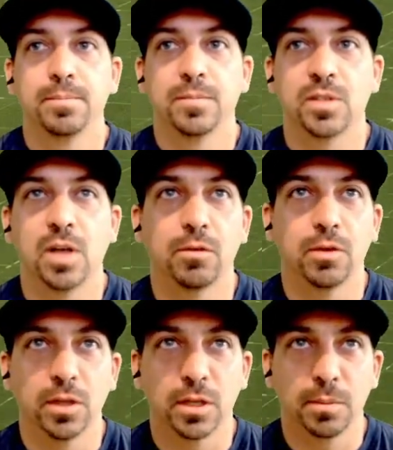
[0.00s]
It's not
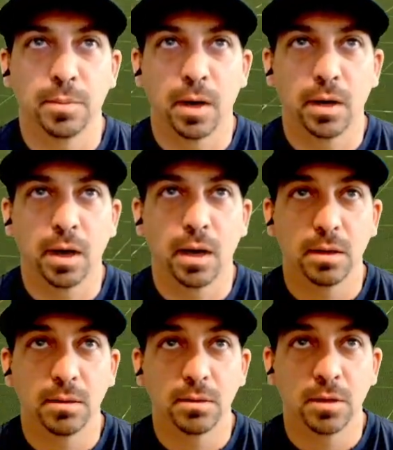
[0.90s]
really a good putt. Not
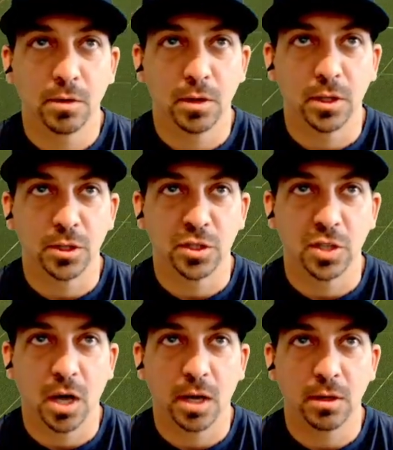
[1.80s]
really a good
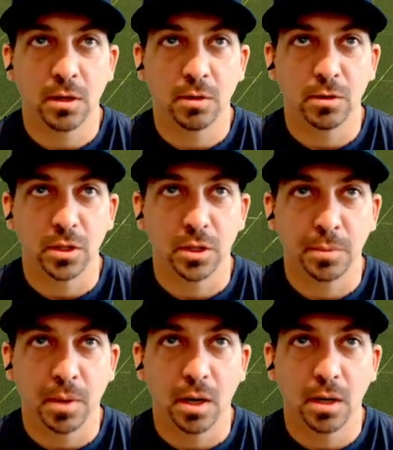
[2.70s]
shot. Not really a good putt.